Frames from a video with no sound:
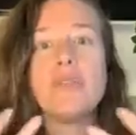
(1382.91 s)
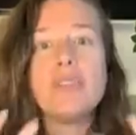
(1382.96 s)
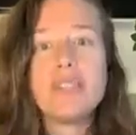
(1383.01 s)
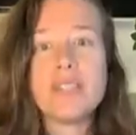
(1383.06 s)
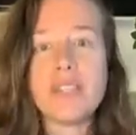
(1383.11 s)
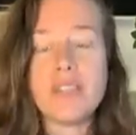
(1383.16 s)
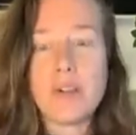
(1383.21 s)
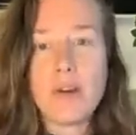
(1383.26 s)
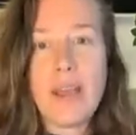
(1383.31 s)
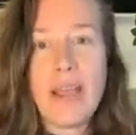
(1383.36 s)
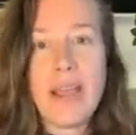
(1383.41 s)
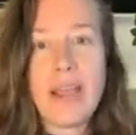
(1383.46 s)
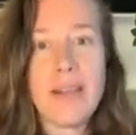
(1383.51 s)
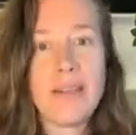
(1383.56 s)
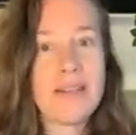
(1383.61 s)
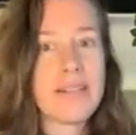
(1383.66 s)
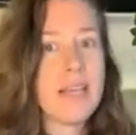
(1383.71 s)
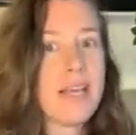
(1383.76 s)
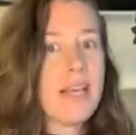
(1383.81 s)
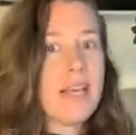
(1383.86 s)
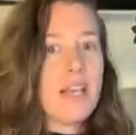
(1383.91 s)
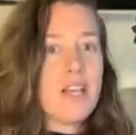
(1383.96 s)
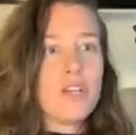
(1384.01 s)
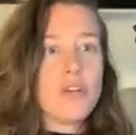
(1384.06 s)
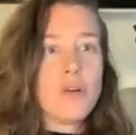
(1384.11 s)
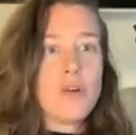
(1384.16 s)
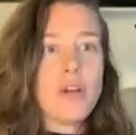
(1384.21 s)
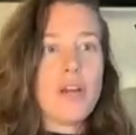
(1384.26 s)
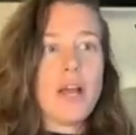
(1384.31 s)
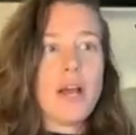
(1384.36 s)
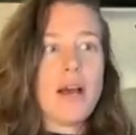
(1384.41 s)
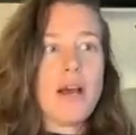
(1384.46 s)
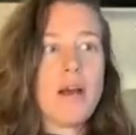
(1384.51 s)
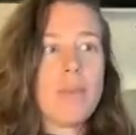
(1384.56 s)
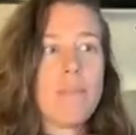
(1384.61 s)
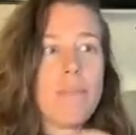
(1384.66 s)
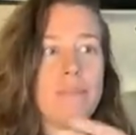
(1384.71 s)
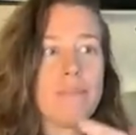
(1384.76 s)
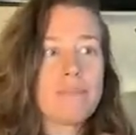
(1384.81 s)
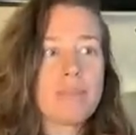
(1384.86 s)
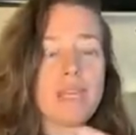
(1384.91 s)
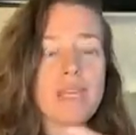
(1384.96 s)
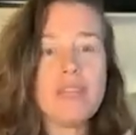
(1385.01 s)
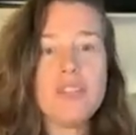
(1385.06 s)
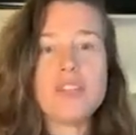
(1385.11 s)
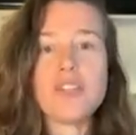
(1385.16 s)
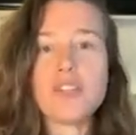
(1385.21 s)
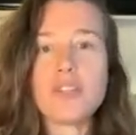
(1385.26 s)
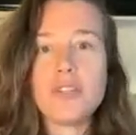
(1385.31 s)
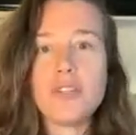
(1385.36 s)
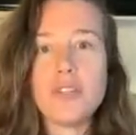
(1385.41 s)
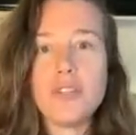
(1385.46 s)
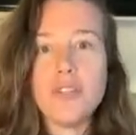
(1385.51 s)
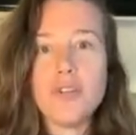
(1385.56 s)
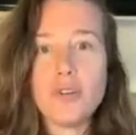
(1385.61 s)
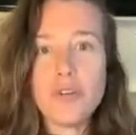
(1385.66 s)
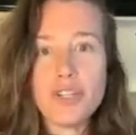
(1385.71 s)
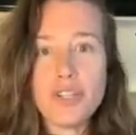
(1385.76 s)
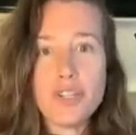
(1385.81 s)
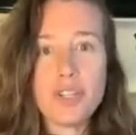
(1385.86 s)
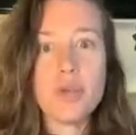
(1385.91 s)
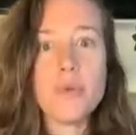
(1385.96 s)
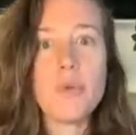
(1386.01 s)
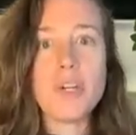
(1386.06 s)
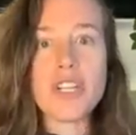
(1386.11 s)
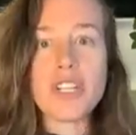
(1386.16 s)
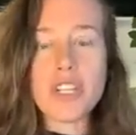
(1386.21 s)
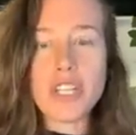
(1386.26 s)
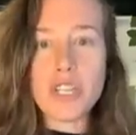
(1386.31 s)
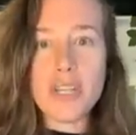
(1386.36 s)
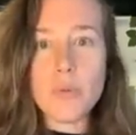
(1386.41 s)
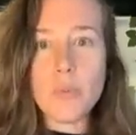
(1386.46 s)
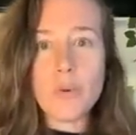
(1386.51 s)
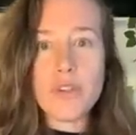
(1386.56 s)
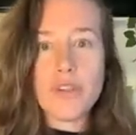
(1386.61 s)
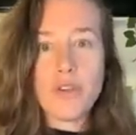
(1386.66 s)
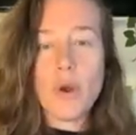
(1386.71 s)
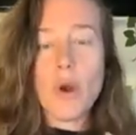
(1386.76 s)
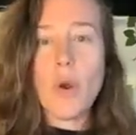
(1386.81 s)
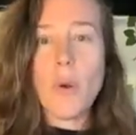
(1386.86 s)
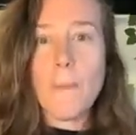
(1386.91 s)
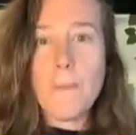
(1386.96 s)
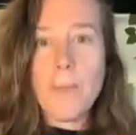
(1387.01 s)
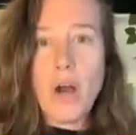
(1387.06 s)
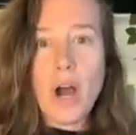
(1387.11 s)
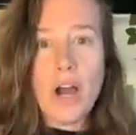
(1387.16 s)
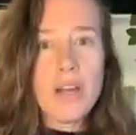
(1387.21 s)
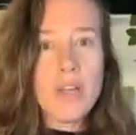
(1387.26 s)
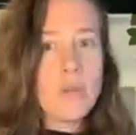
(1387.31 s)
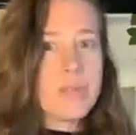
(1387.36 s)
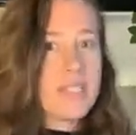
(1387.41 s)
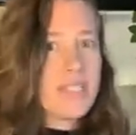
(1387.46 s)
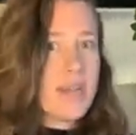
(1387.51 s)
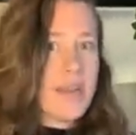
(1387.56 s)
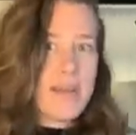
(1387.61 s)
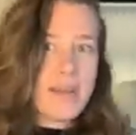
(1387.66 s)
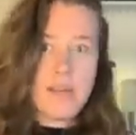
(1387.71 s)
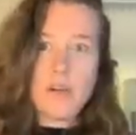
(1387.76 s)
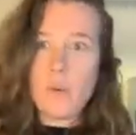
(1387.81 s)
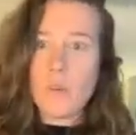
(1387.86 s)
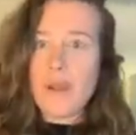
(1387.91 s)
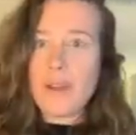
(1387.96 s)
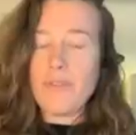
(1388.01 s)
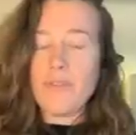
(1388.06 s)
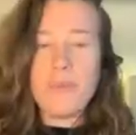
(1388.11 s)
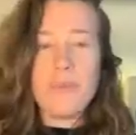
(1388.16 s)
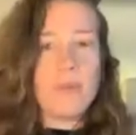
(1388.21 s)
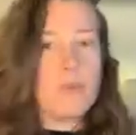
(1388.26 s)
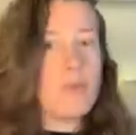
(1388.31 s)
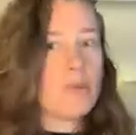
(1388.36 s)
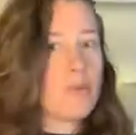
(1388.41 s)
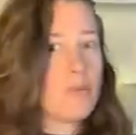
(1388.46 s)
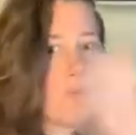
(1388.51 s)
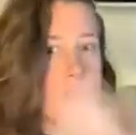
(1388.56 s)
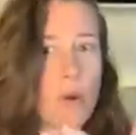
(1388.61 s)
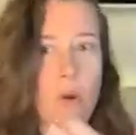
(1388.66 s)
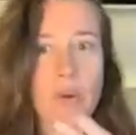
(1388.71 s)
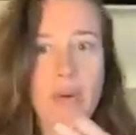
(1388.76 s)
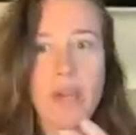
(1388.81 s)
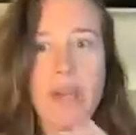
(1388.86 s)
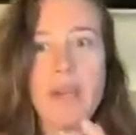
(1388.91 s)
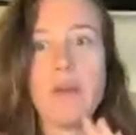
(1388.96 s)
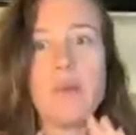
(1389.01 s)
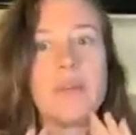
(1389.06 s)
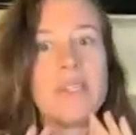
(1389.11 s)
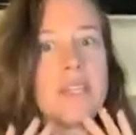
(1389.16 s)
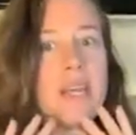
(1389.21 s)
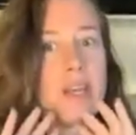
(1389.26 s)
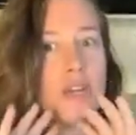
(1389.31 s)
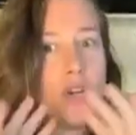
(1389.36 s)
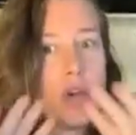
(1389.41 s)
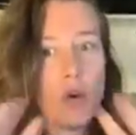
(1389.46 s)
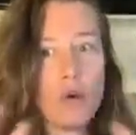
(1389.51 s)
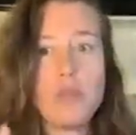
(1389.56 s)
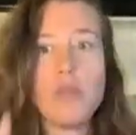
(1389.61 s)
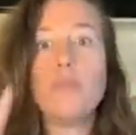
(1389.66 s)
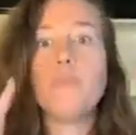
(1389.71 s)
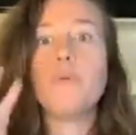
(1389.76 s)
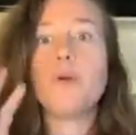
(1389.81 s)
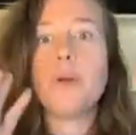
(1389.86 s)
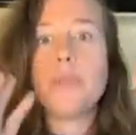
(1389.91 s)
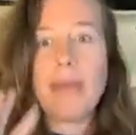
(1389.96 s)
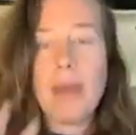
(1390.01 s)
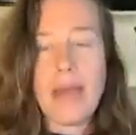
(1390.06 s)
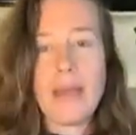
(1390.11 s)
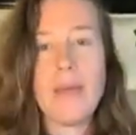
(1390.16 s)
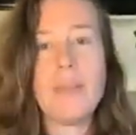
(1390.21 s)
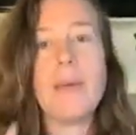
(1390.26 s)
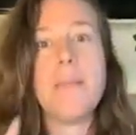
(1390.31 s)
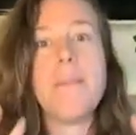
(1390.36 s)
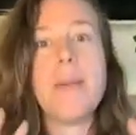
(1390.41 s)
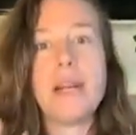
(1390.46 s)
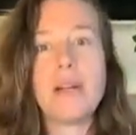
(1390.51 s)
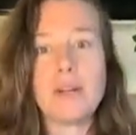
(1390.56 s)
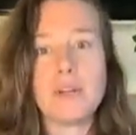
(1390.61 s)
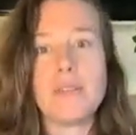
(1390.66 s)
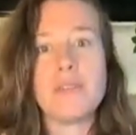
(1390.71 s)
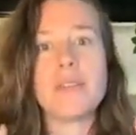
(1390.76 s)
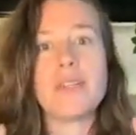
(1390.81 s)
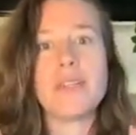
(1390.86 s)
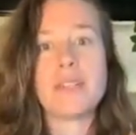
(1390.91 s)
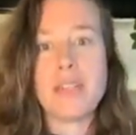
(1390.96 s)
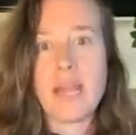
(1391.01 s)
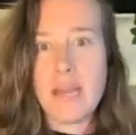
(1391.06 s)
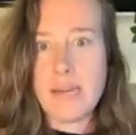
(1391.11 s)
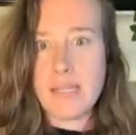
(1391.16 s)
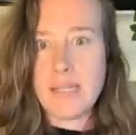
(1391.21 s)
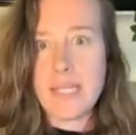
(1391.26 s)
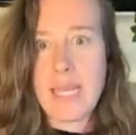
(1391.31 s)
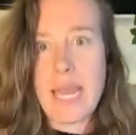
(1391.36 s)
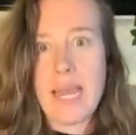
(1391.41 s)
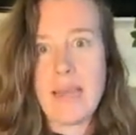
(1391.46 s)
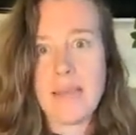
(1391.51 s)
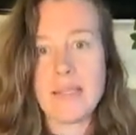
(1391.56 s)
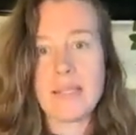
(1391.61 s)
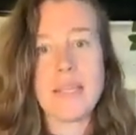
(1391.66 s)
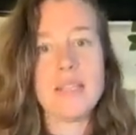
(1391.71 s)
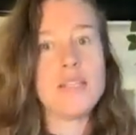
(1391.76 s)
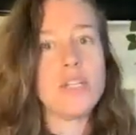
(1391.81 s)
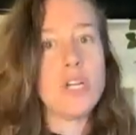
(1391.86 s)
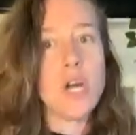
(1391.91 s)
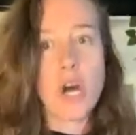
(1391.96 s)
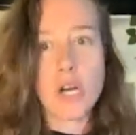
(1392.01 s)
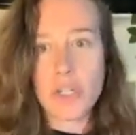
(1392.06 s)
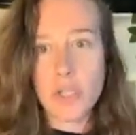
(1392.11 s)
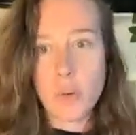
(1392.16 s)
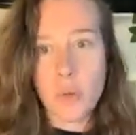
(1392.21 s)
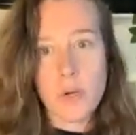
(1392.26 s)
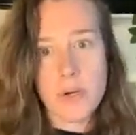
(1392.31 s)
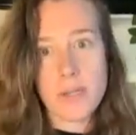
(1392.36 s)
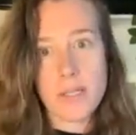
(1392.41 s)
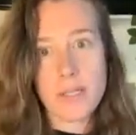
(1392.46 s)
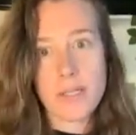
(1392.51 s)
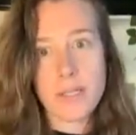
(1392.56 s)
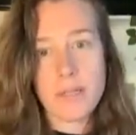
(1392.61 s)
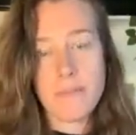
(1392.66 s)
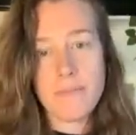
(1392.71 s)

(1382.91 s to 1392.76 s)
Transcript: is in their hands. Your intuition with your own body was taken away from you. It was broken. It was like, no, you put that in the medical society's hands. It's not yours.